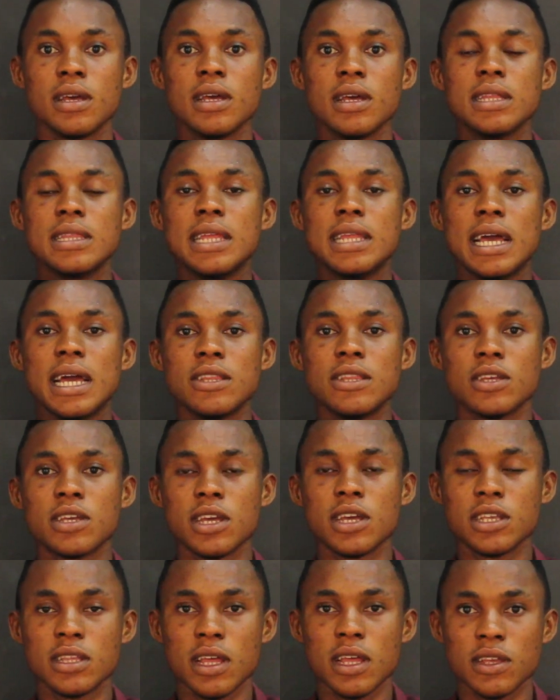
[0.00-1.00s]
the
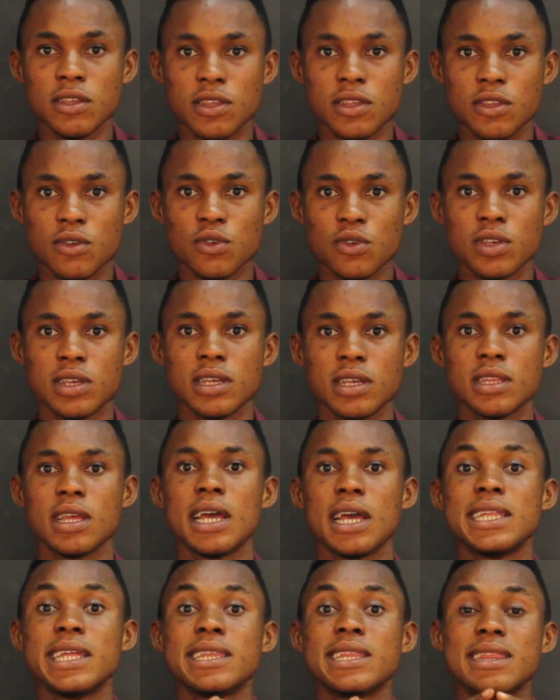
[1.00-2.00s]
educational institution, and
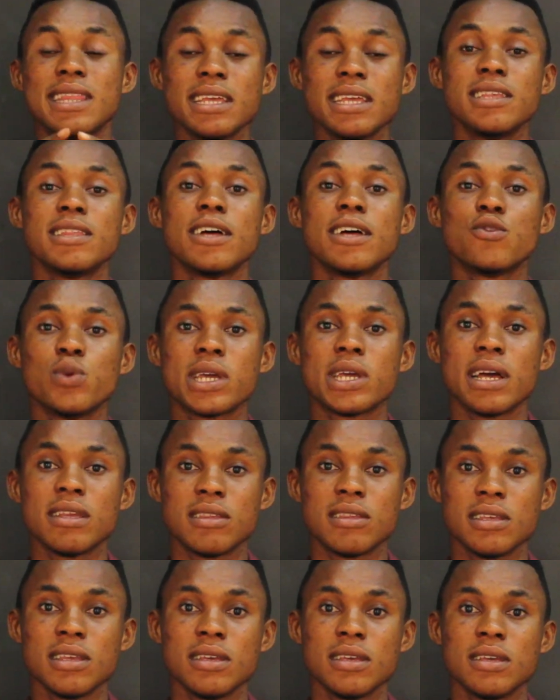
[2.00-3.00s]
the things that we can
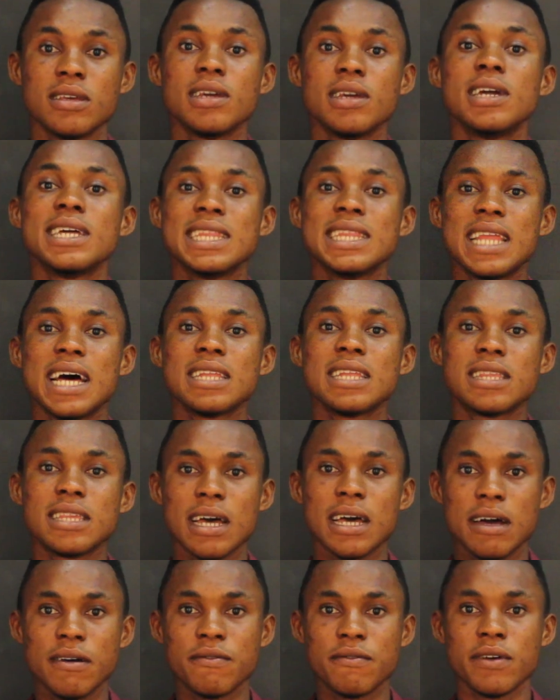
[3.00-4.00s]
see that
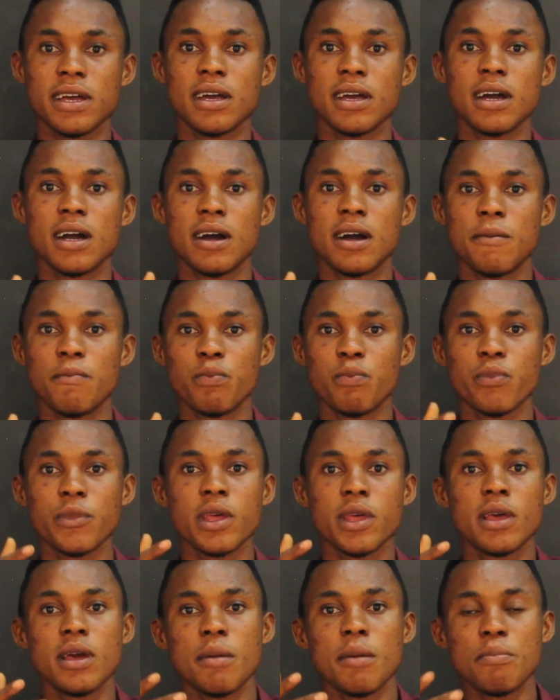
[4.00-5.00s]
have
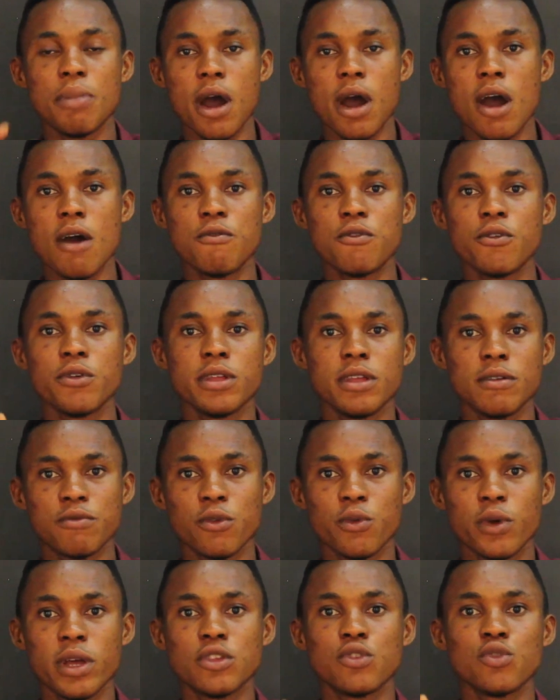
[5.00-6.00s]
powerful
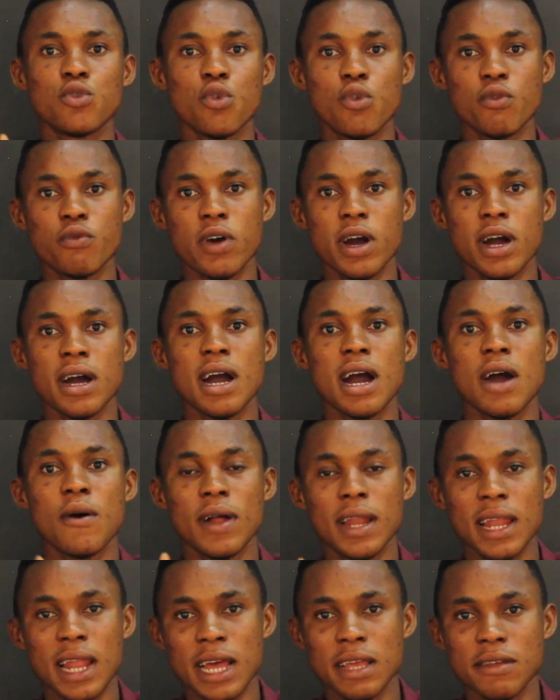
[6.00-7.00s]
influence over our
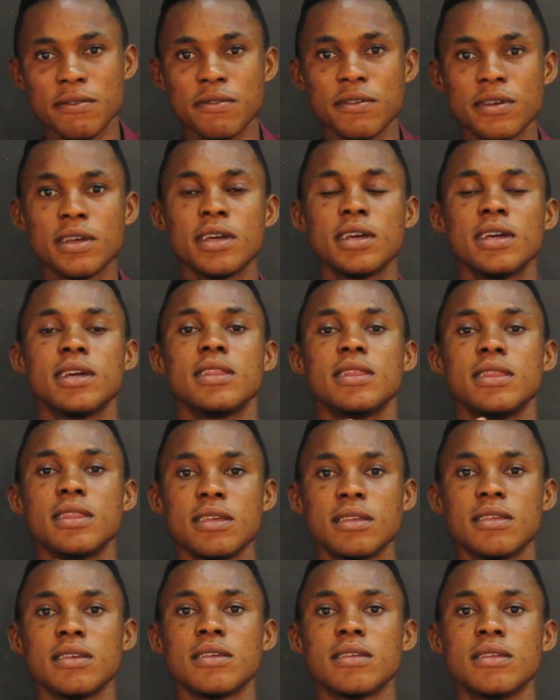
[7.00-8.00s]
life. This
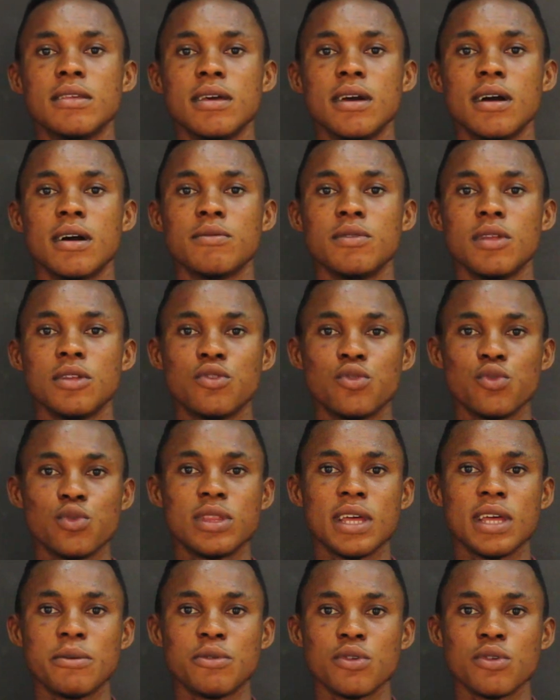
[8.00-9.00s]
is the two
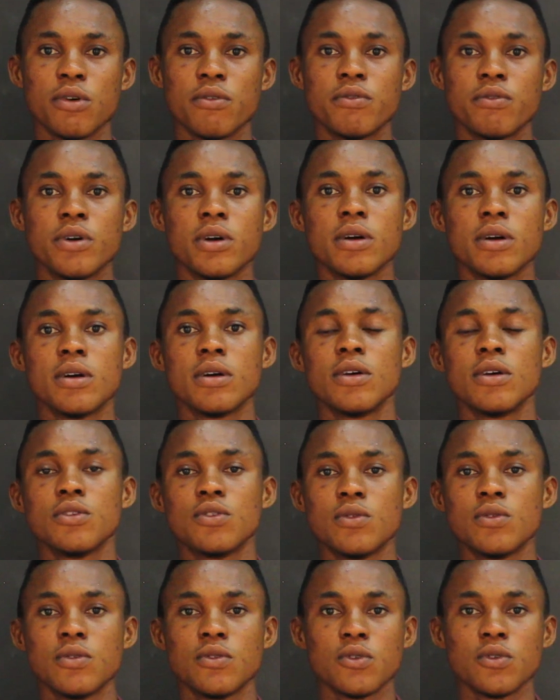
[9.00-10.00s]
types of
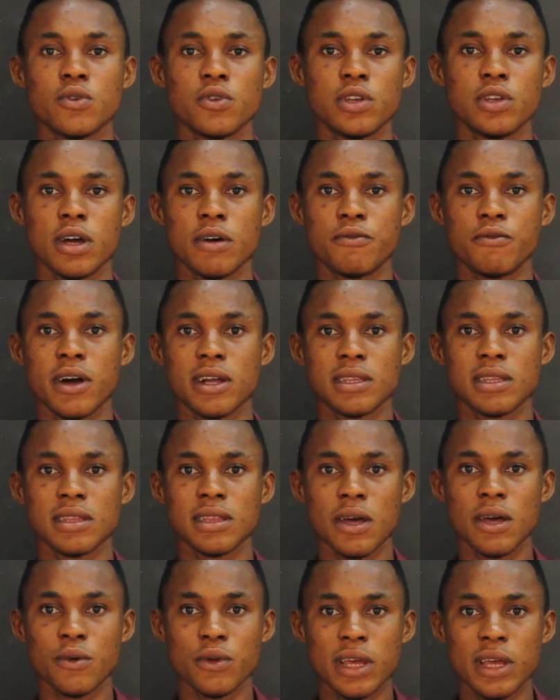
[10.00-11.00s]
social facts that
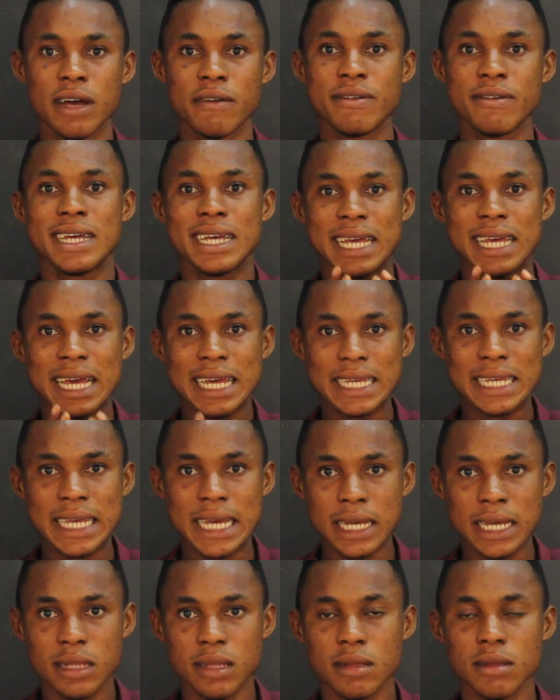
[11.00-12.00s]
we have.
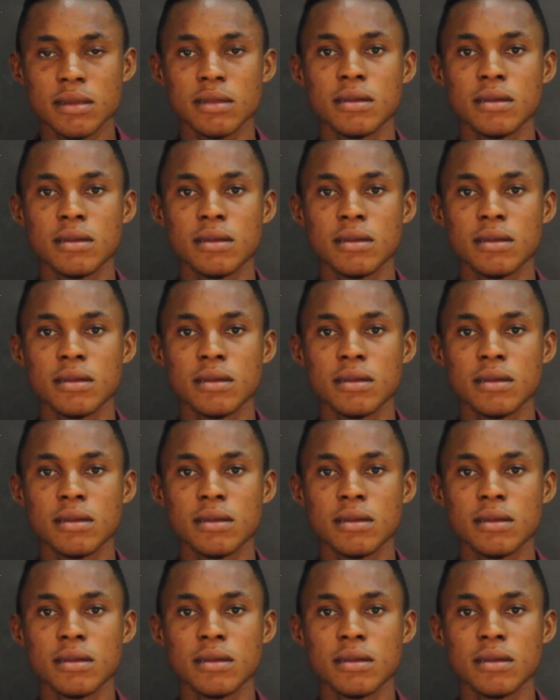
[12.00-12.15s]
Again,